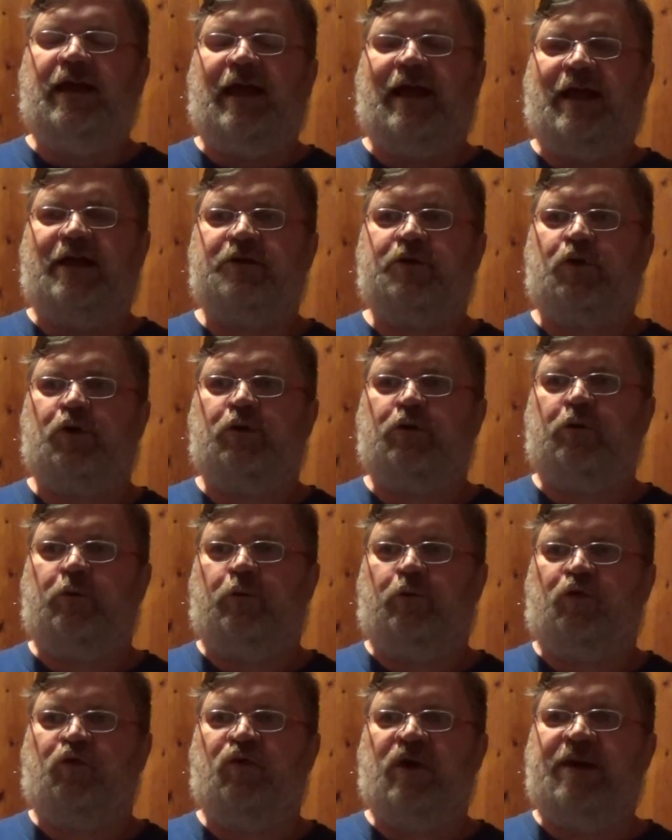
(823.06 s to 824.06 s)
And her
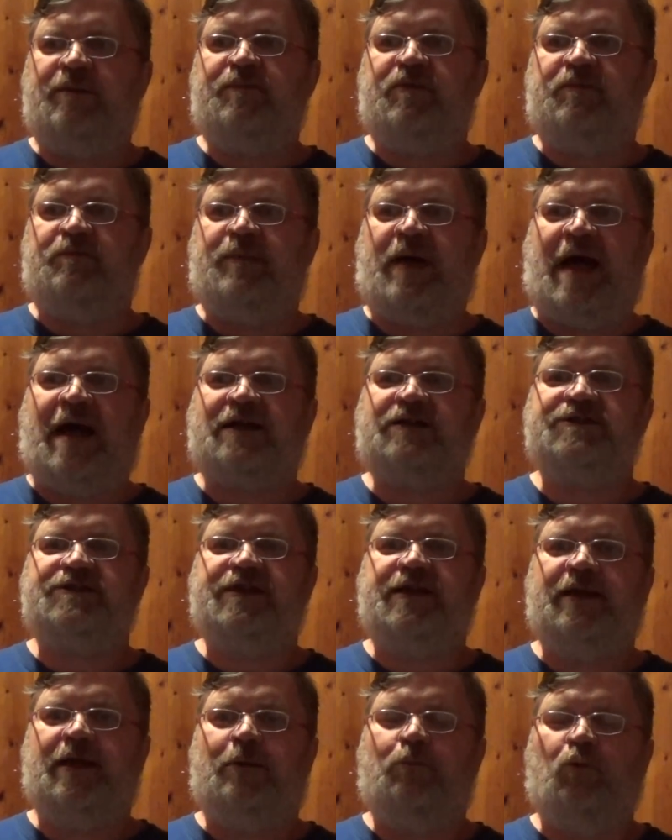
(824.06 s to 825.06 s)
quip back to
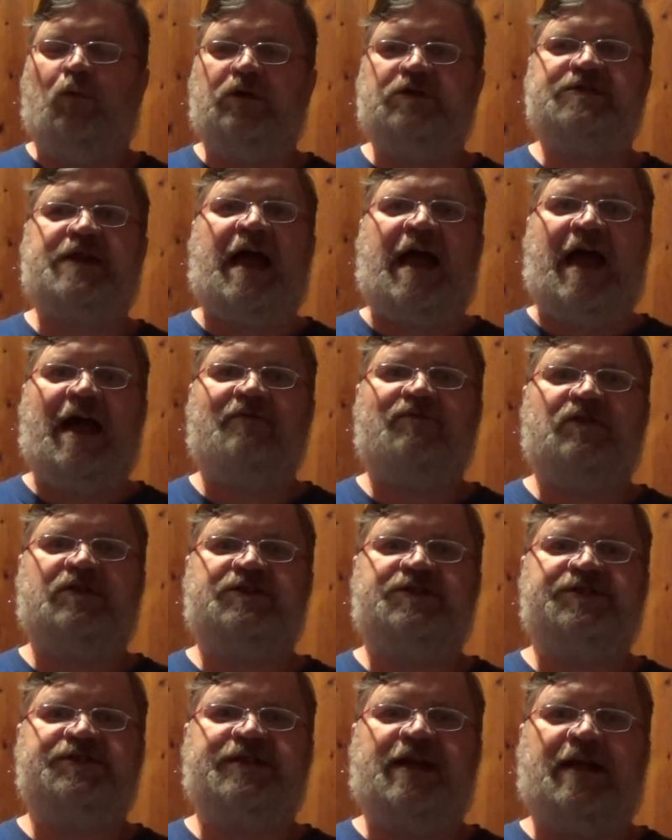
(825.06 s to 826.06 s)
him was, I haven't
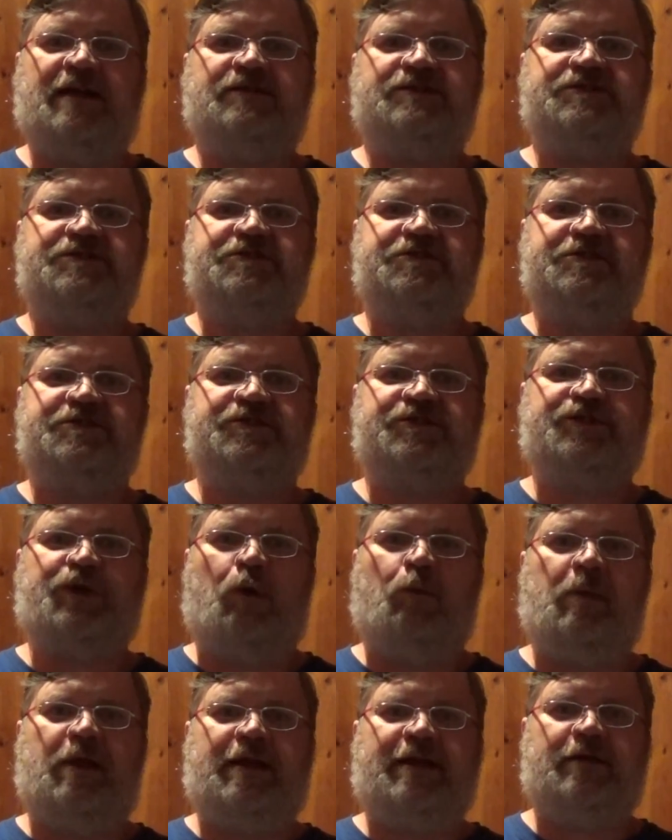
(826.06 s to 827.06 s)
sensed
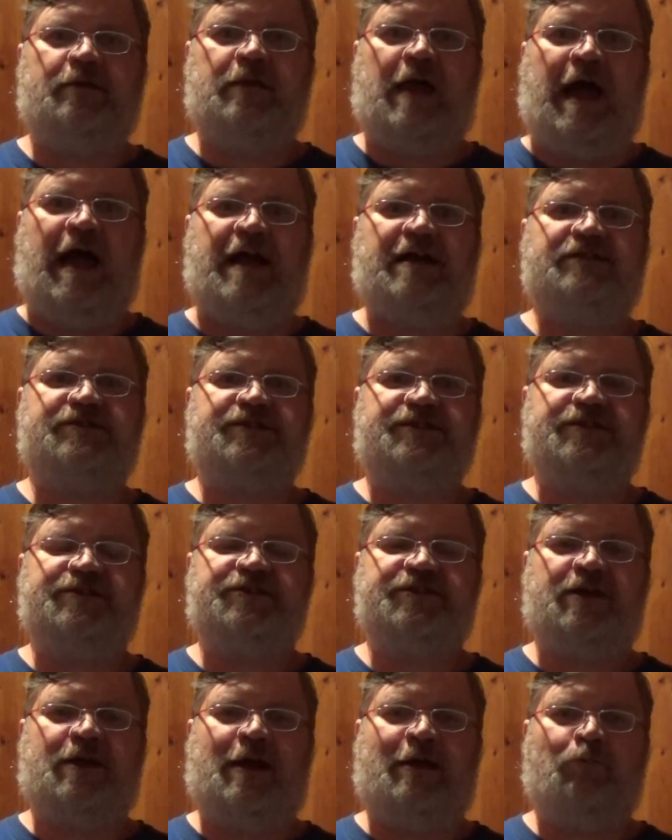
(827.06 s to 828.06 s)
so many lies
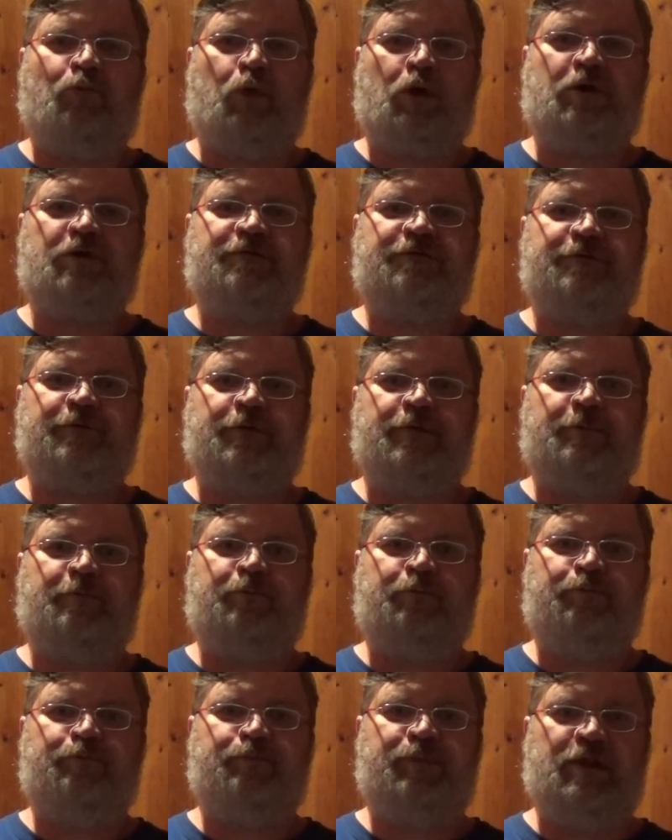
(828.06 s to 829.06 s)
since I worked for the
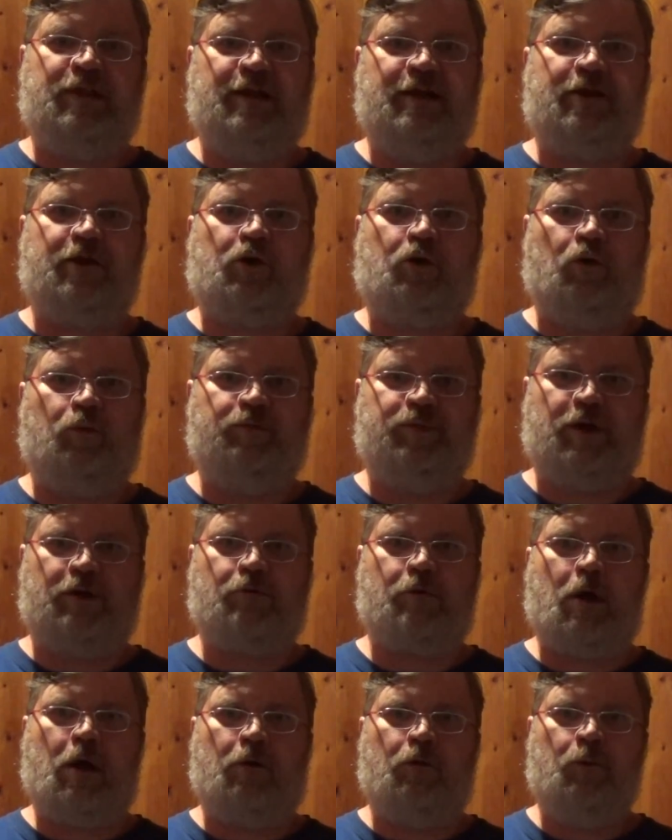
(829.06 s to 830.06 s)
political
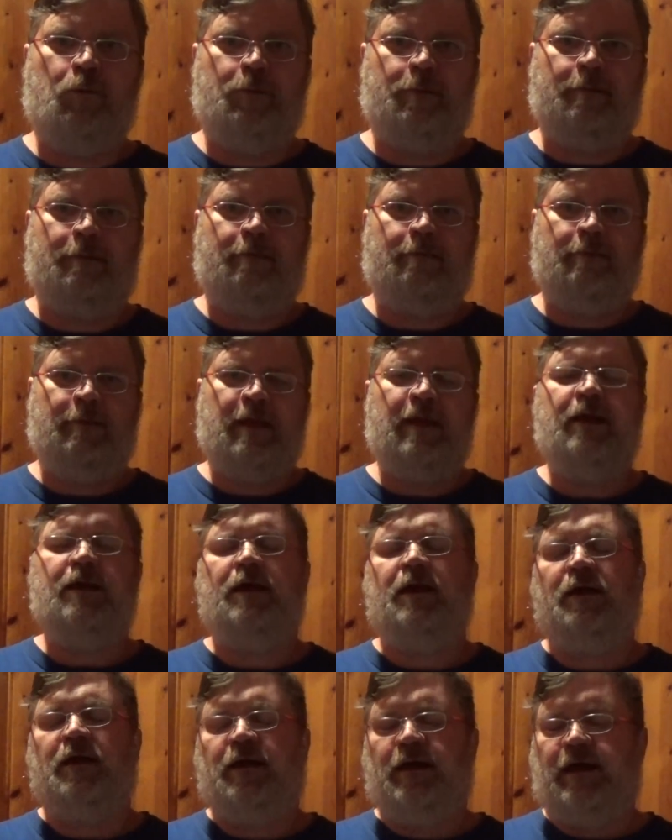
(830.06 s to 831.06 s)
bureau.
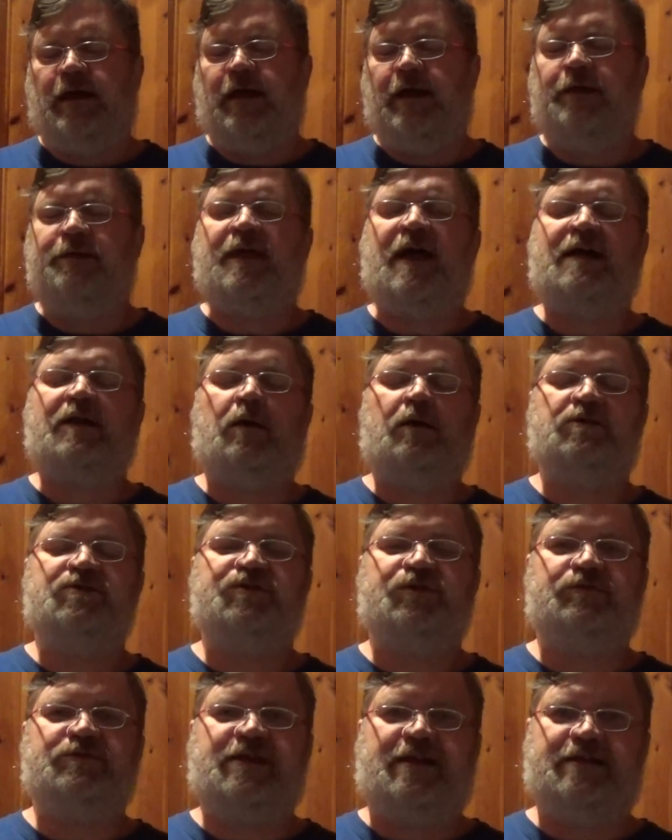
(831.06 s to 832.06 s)
That
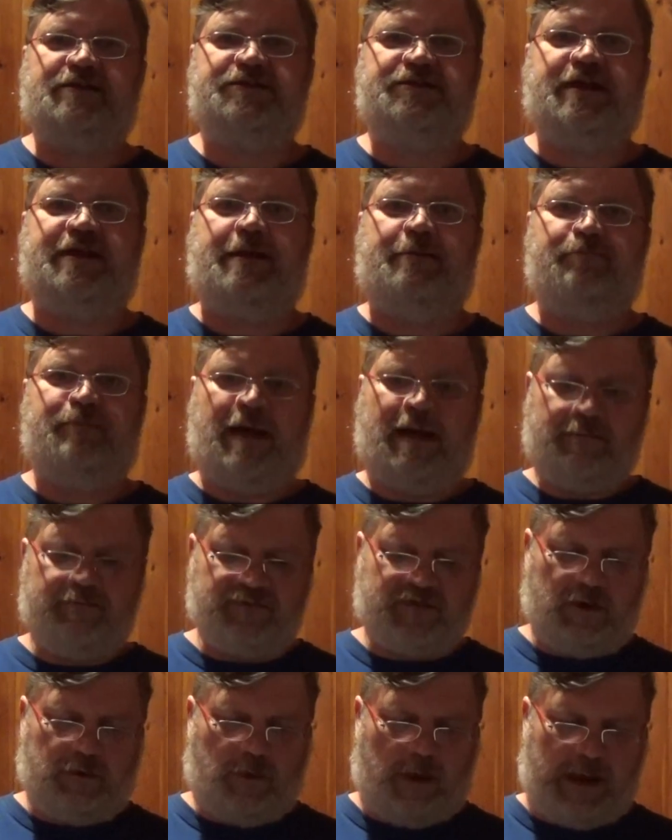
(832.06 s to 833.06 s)
also tends to get
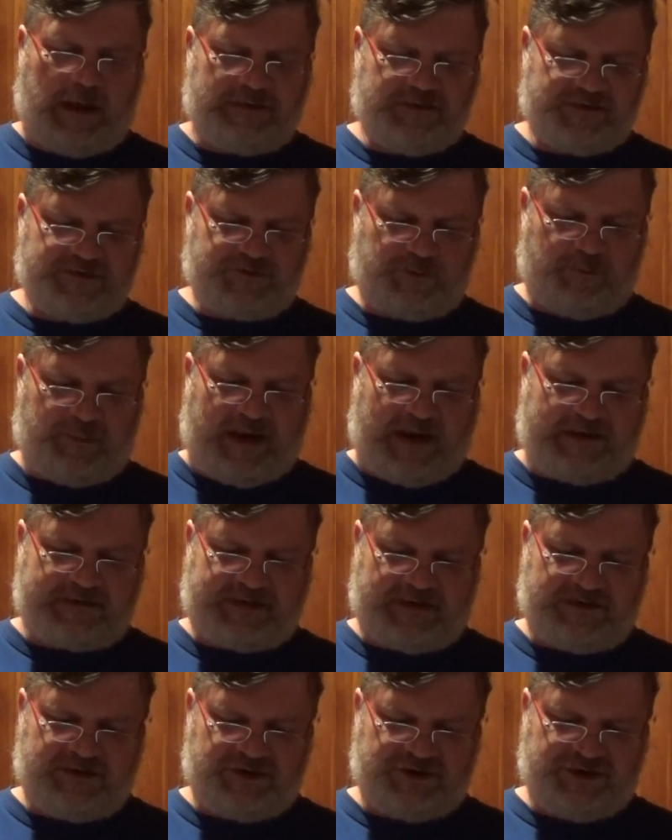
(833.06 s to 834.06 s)
memmed a lot, so pay
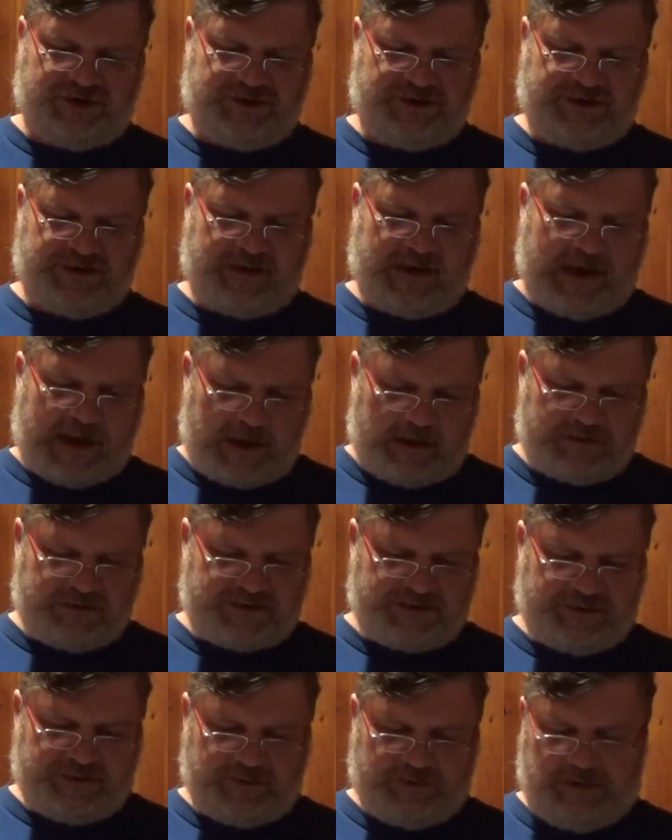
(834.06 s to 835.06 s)
attention to that.